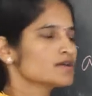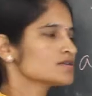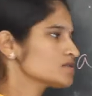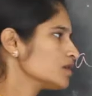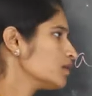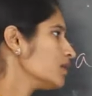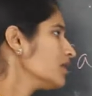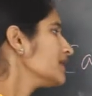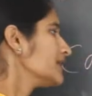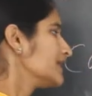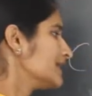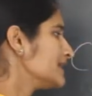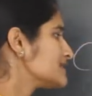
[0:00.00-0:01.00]

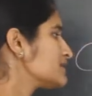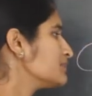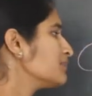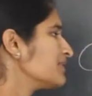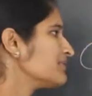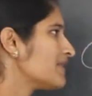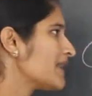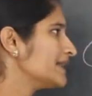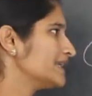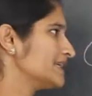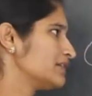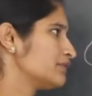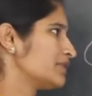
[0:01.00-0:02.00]
So in a
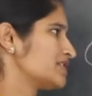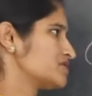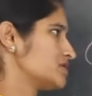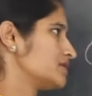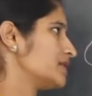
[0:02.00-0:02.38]
simplified equation,